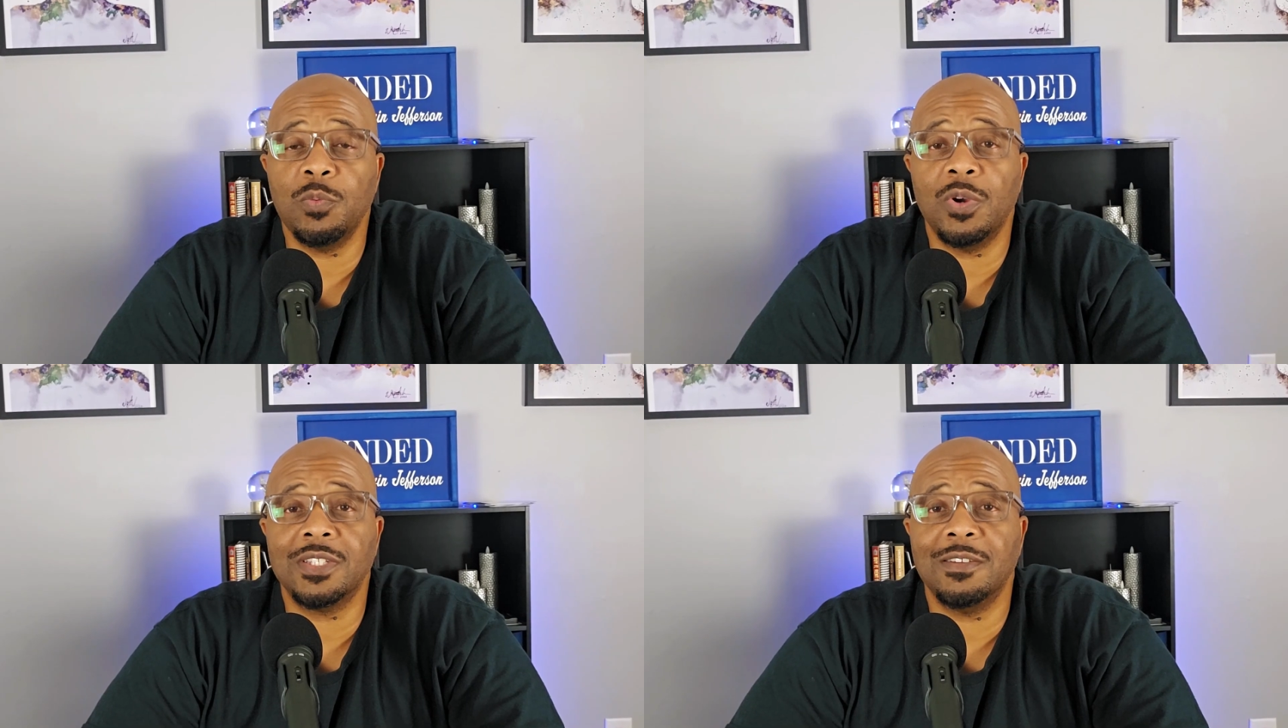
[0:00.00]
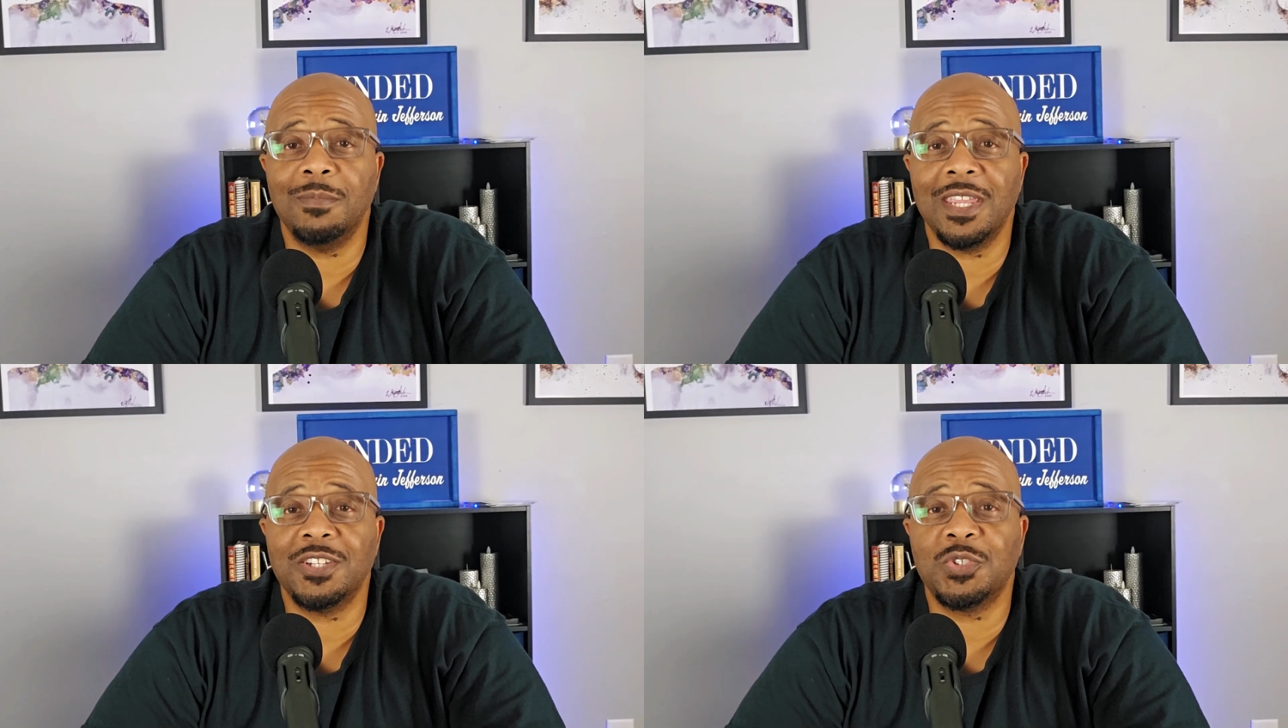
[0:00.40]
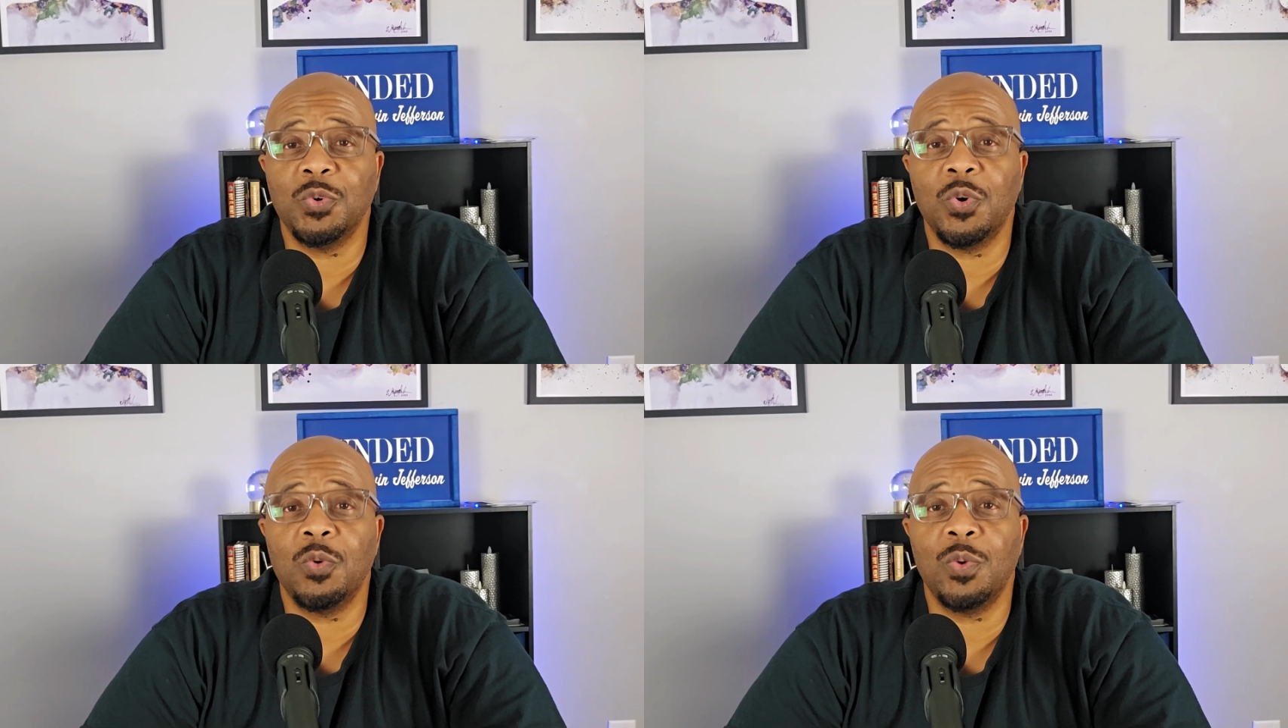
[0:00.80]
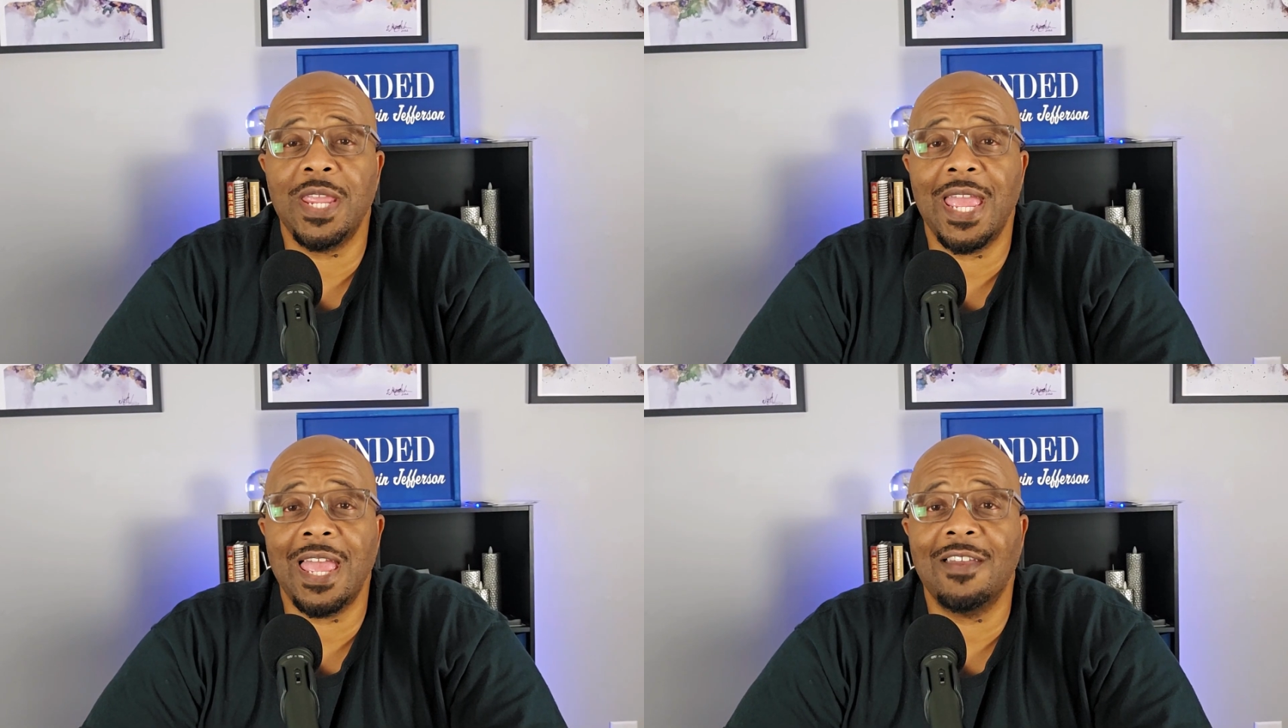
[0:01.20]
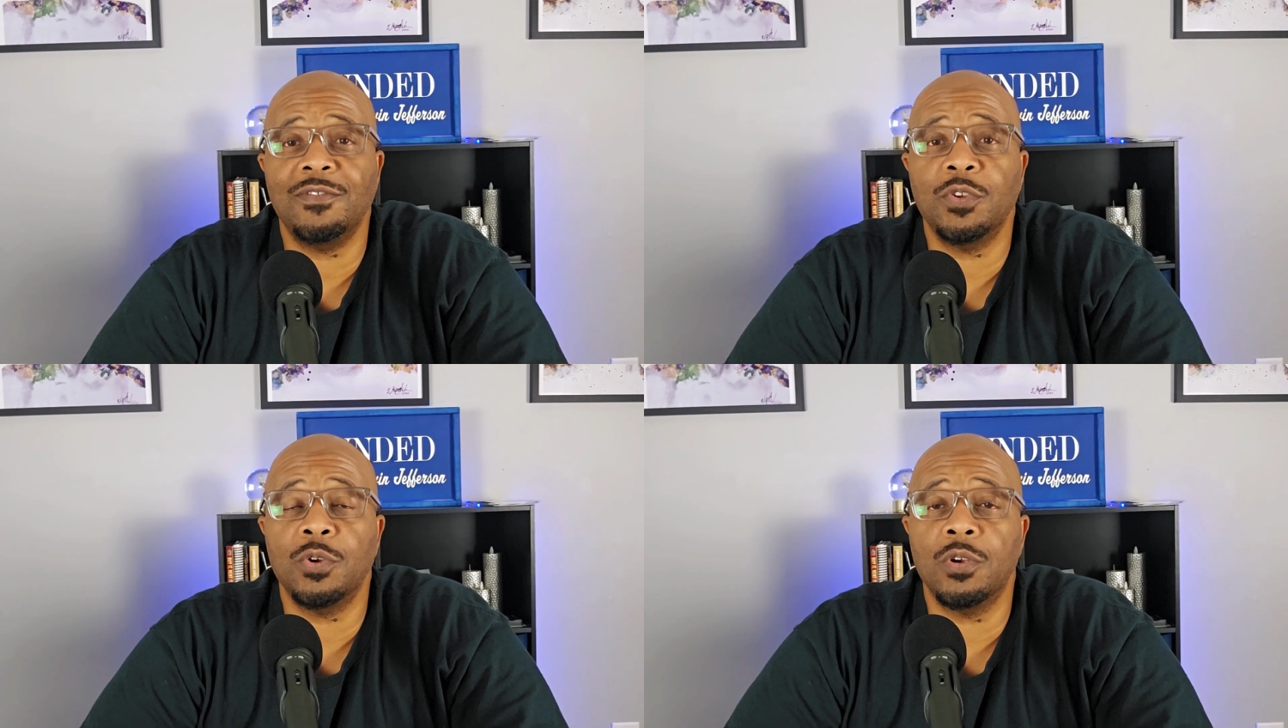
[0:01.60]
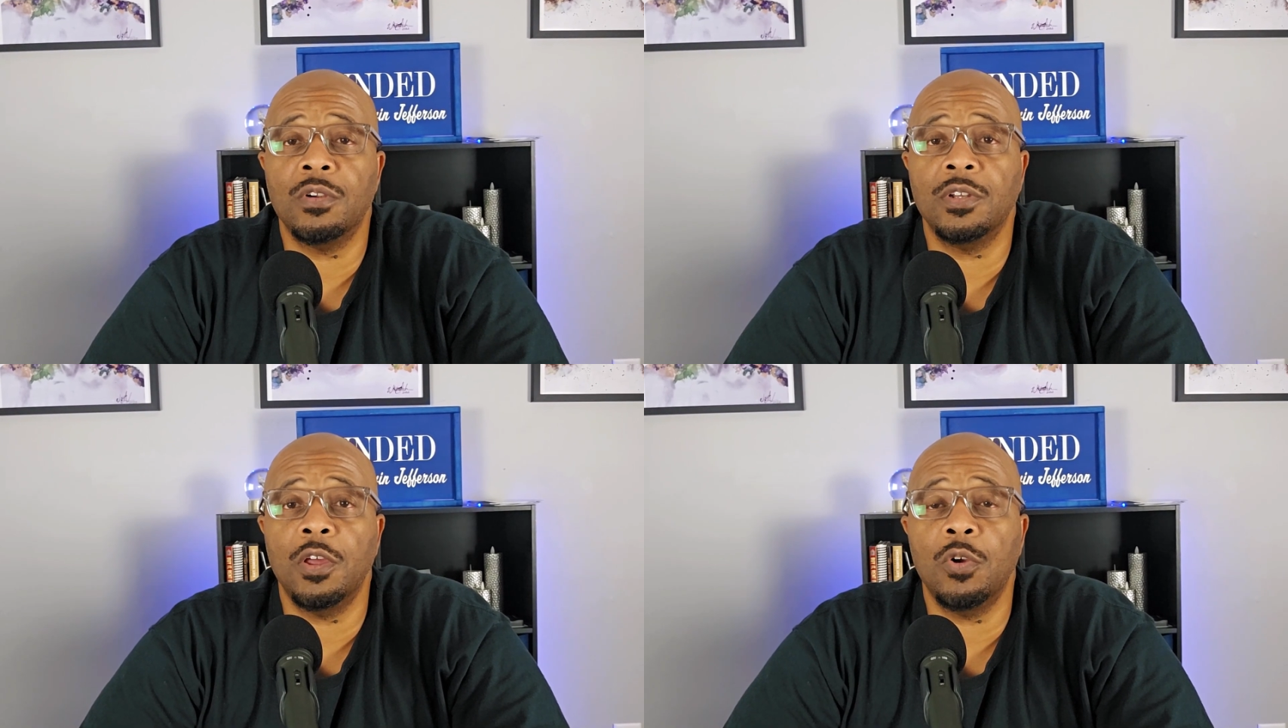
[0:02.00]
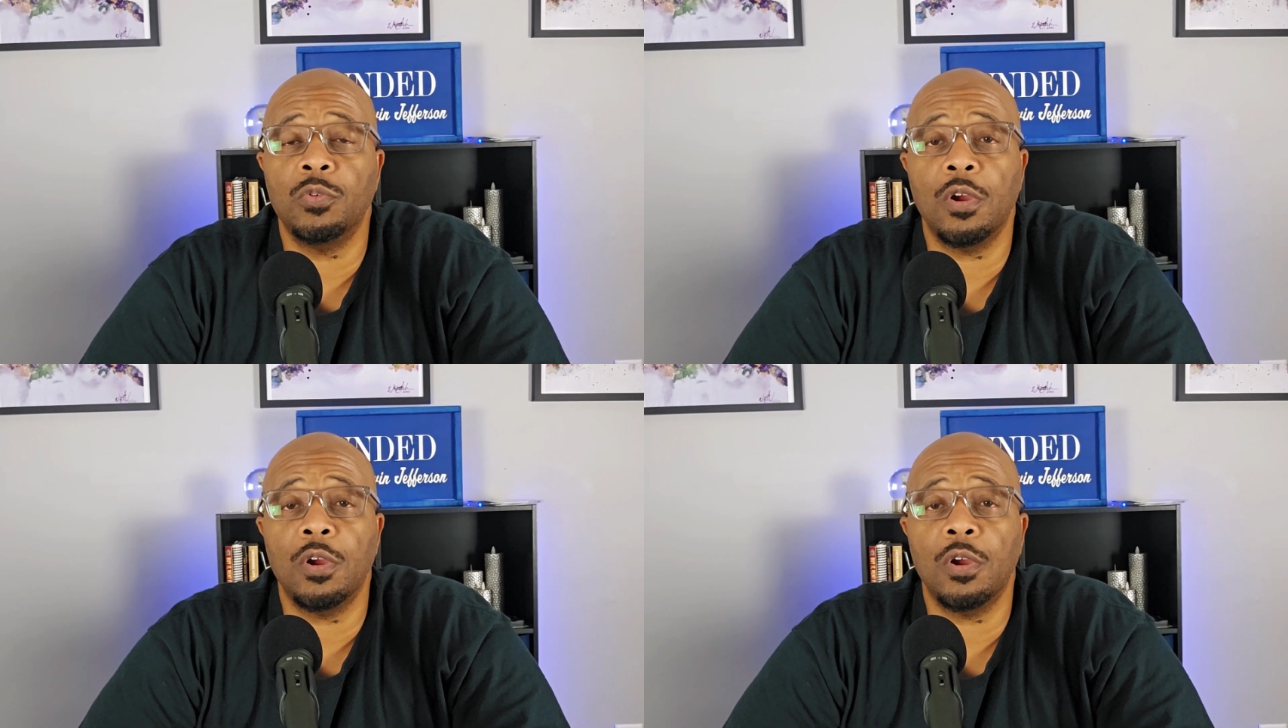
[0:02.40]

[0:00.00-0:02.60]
want to make sure we have your loan